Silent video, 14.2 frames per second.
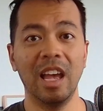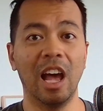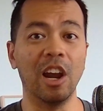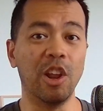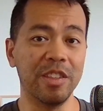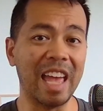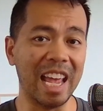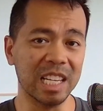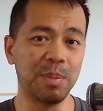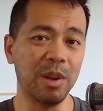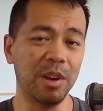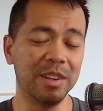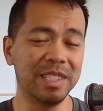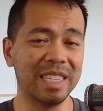A lot of the
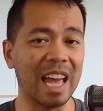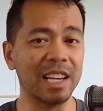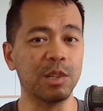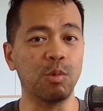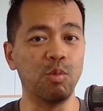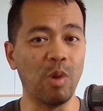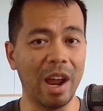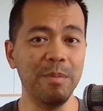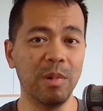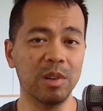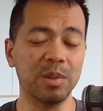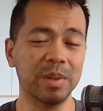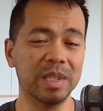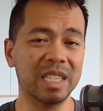SPOs that run
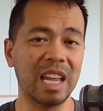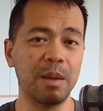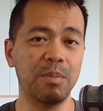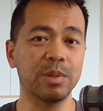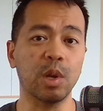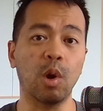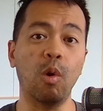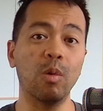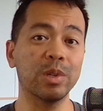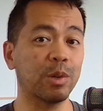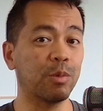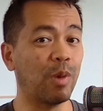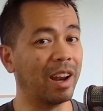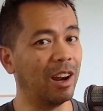multiple stake pools also
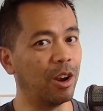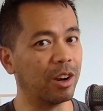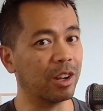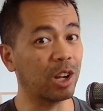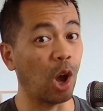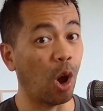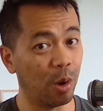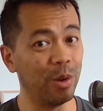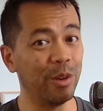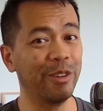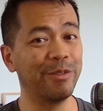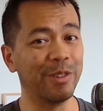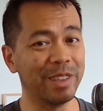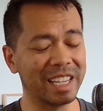write a lot of code
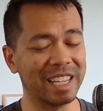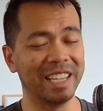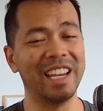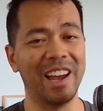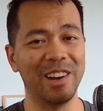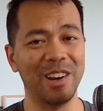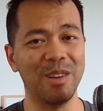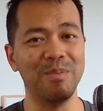for the Cardano